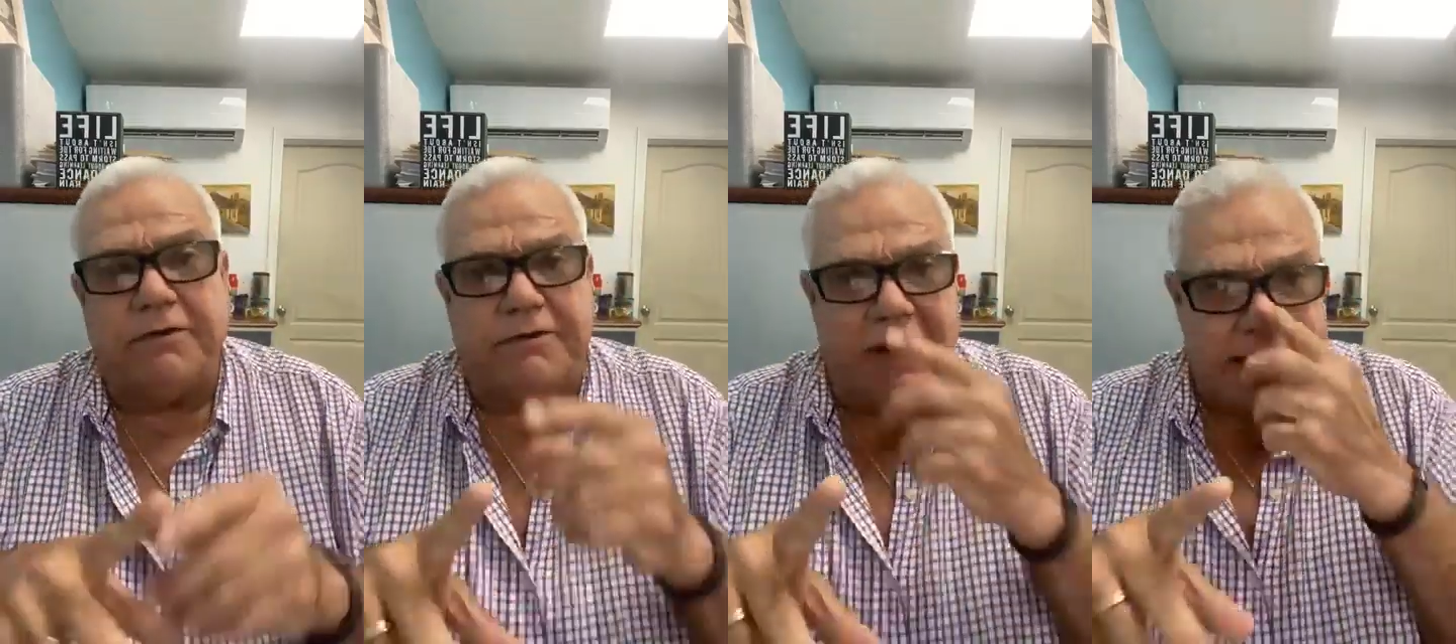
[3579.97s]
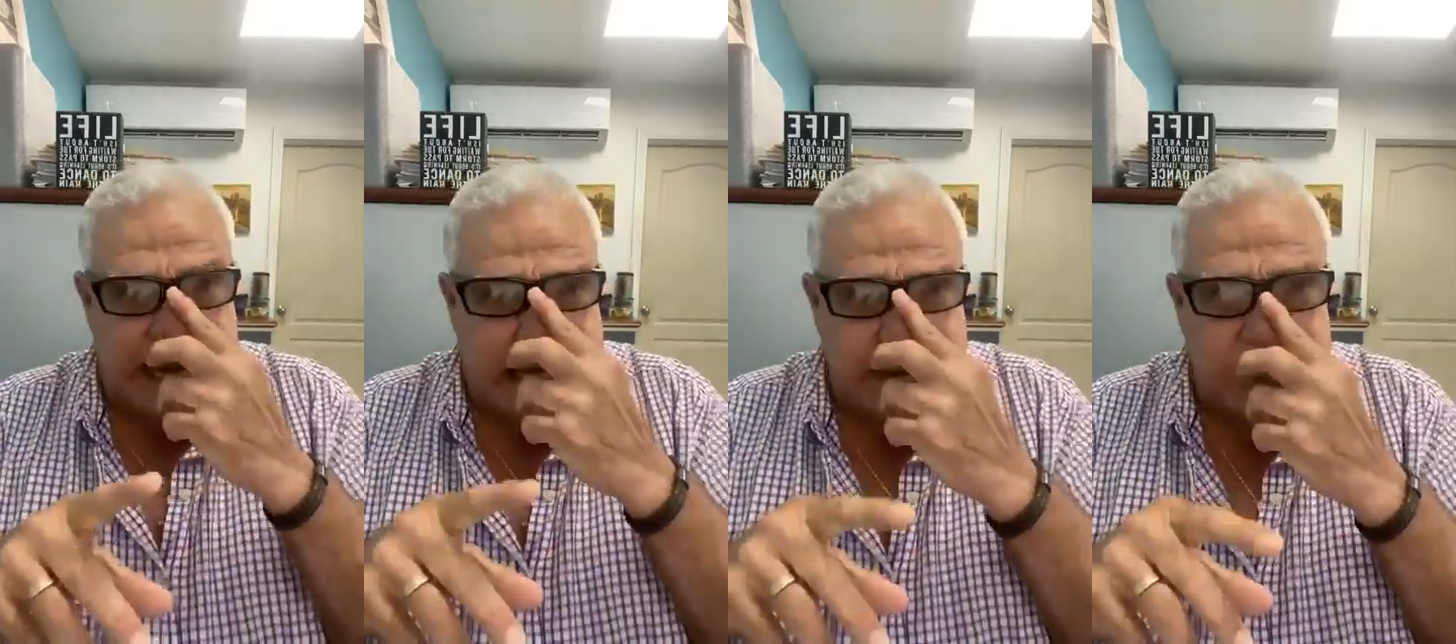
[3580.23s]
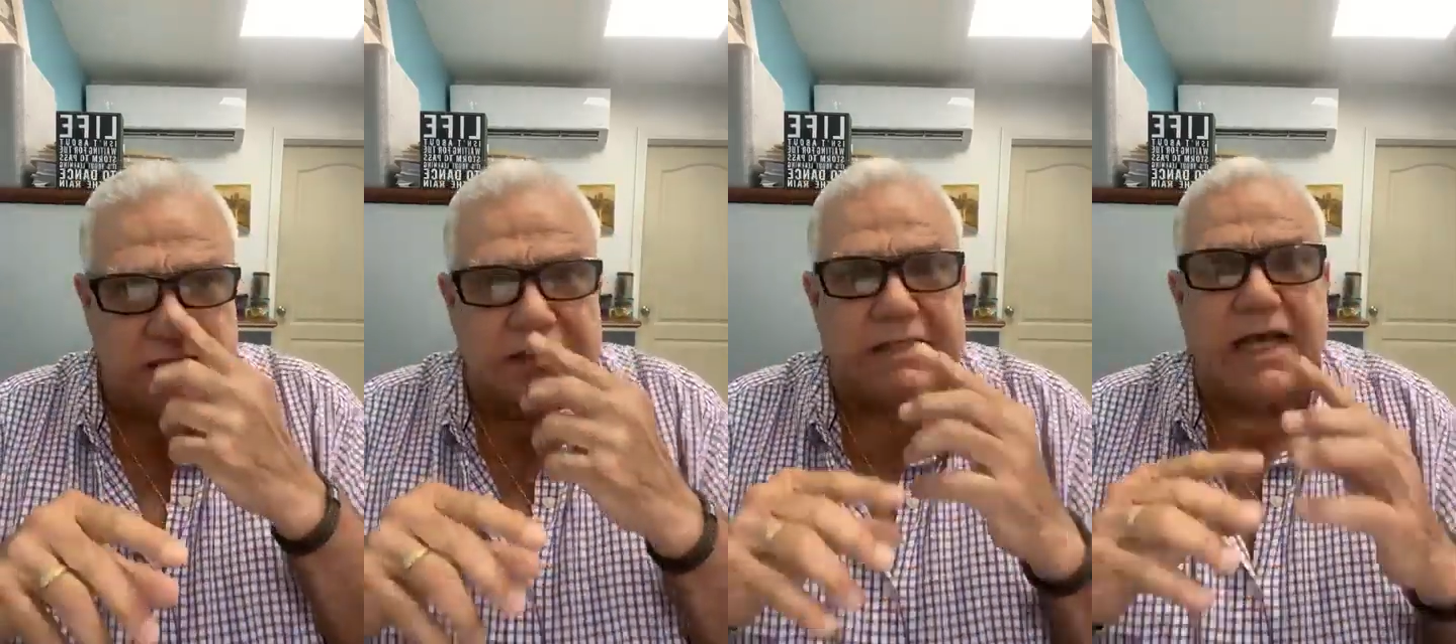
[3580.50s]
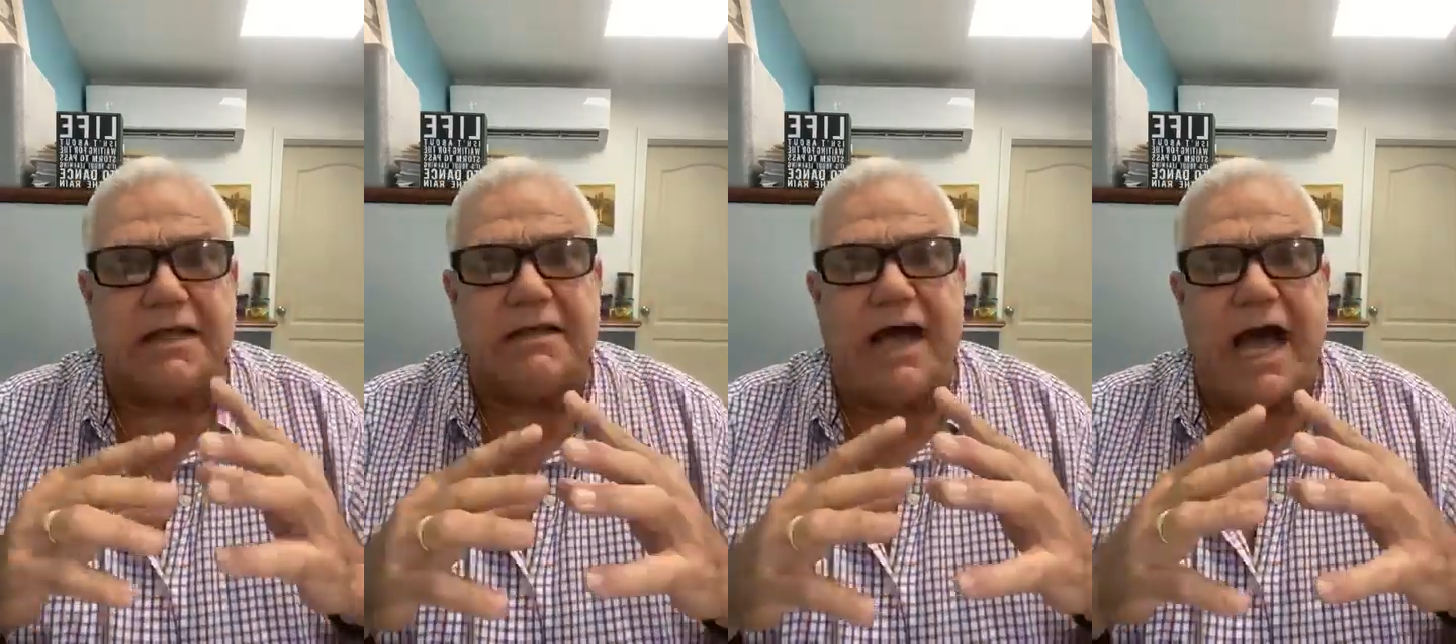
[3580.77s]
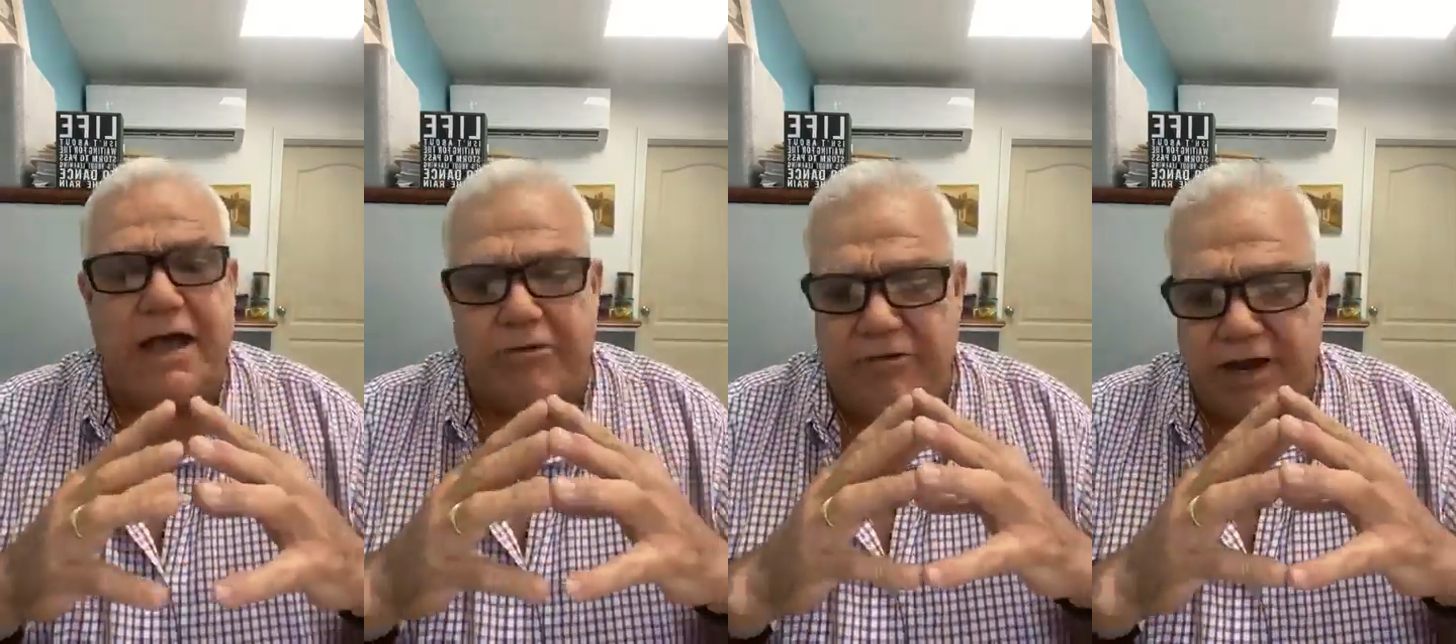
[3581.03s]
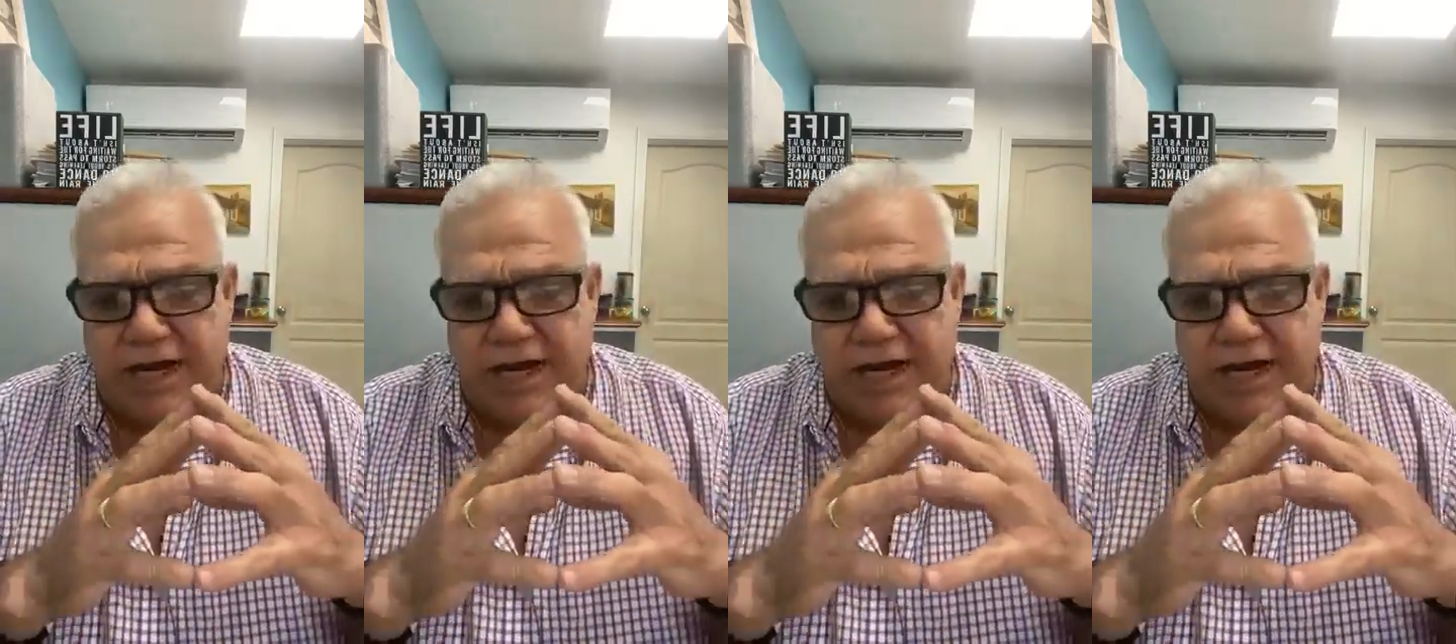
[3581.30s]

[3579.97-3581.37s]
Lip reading: Now, in the financial sector, I